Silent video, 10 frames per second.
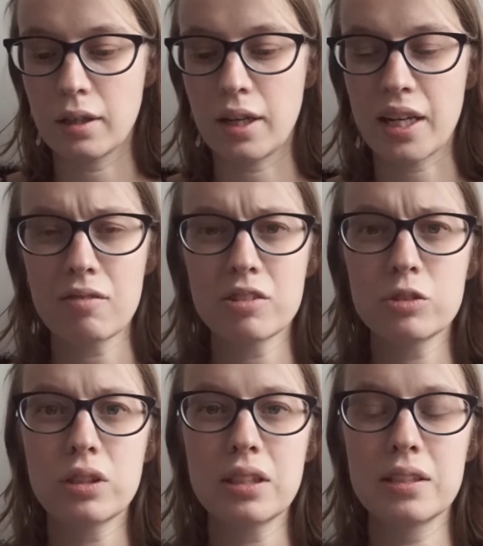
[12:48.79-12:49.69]
I haven't
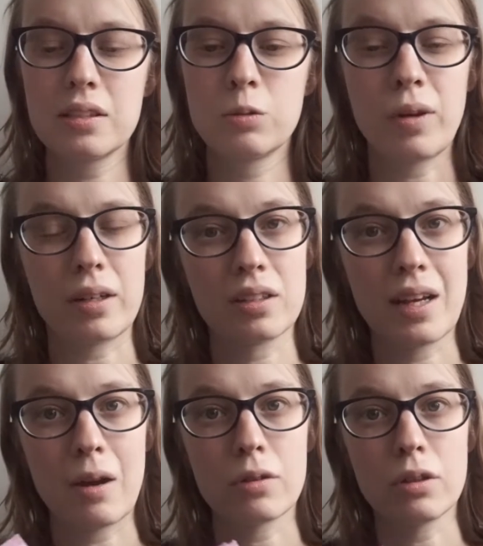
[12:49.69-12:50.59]
really written
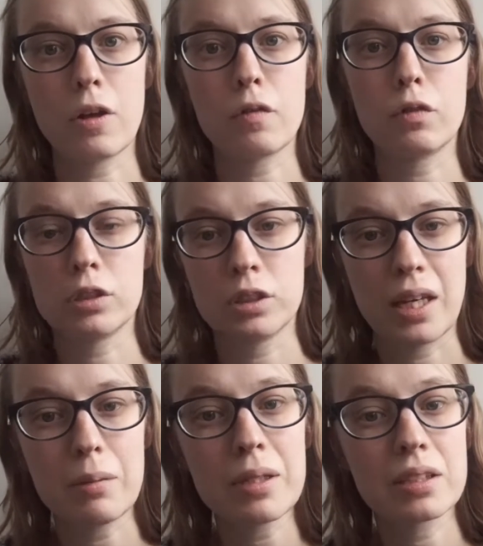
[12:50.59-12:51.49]
down a lot for
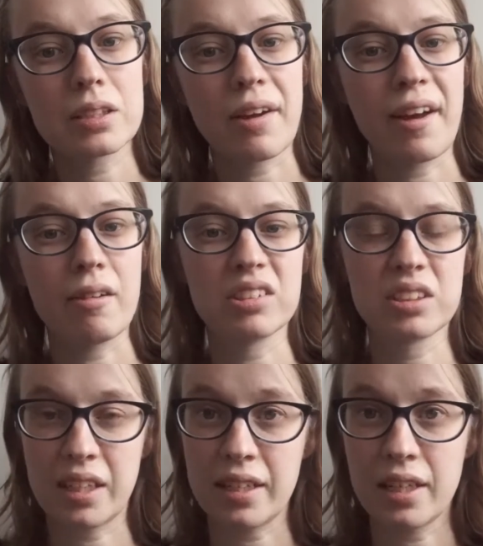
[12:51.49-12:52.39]
today because I haven't
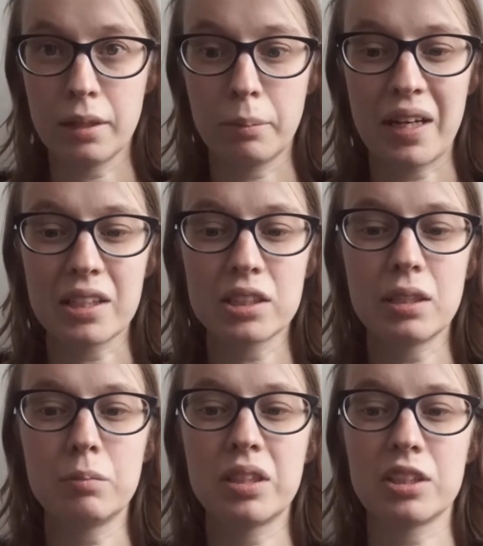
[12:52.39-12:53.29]
taken the
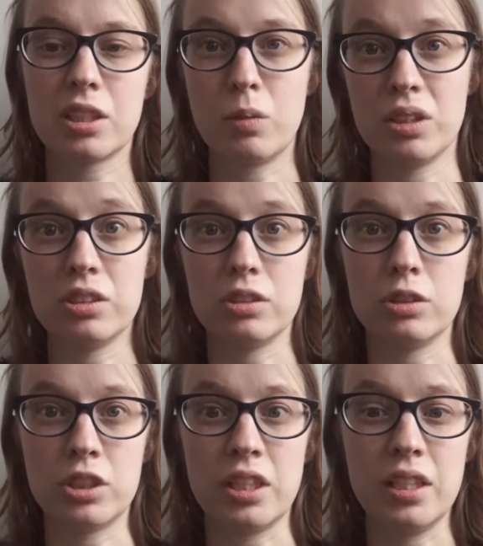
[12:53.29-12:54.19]
medicine, because I wanted to
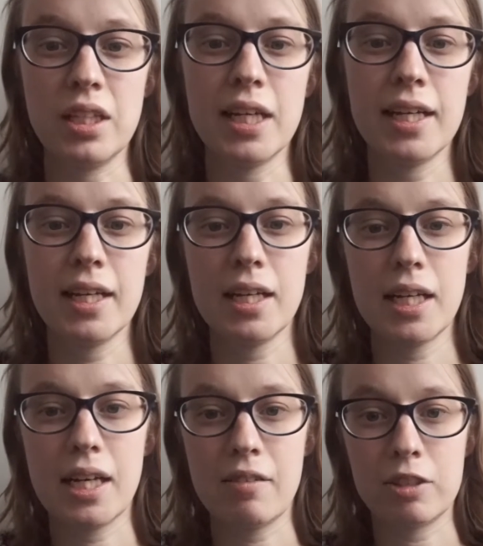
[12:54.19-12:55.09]
see
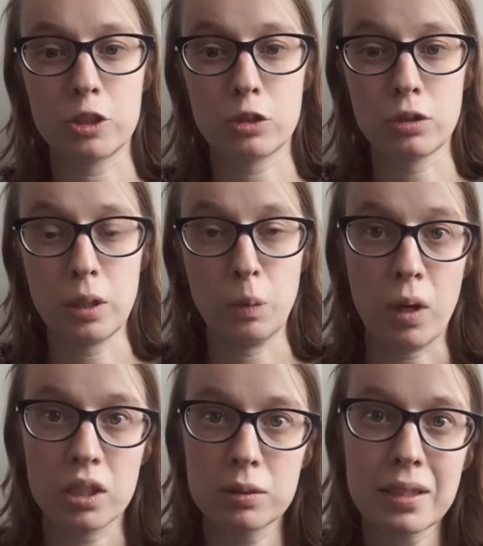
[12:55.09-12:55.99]
if it truly
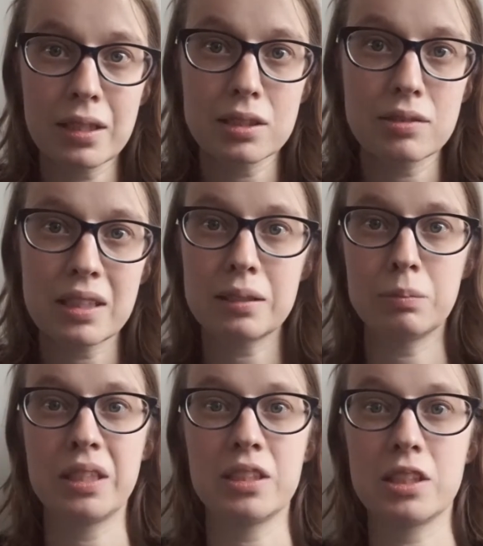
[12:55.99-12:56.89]
was because of it,
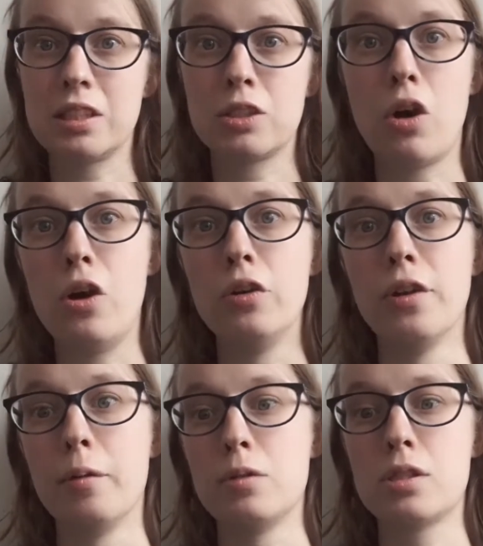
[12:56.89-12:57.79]
because it is all
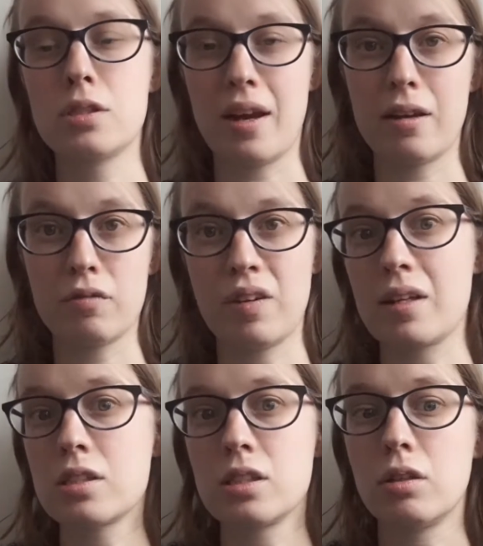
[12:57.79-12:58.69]
known side
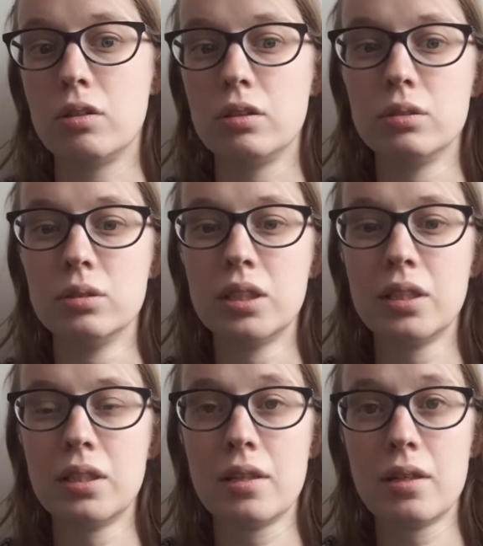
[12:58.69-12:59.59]
effects and all
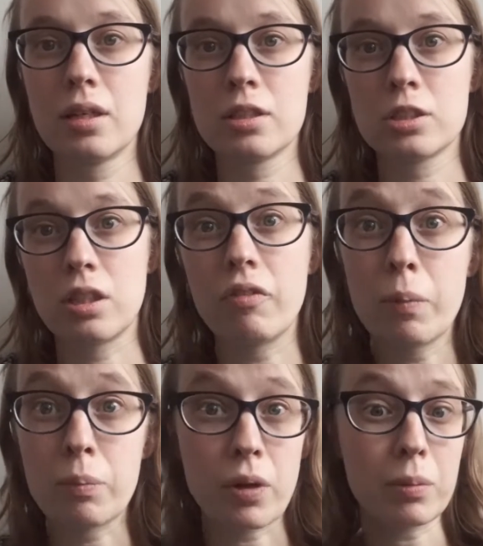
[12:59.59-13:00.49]
stuff you
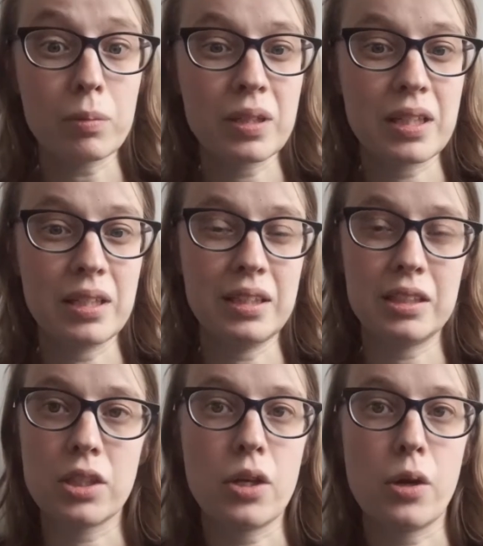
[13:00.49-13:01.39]
probably need
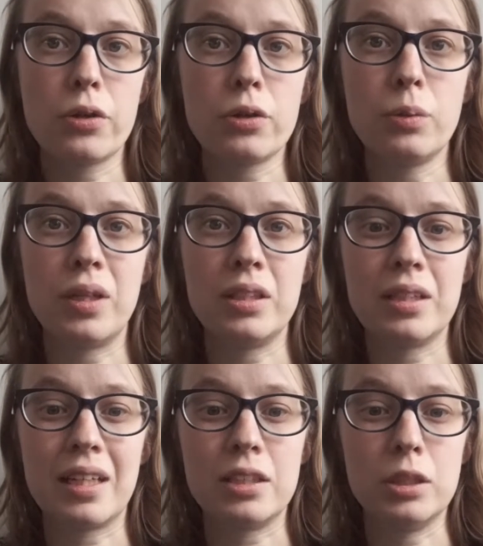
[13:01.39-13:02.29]
to go through when you
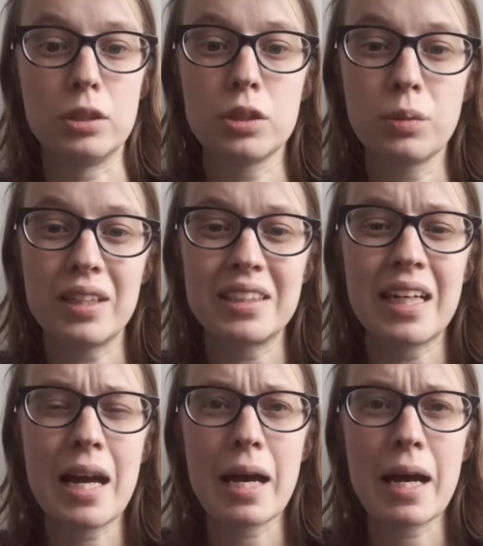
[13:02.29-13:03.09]
get used to it.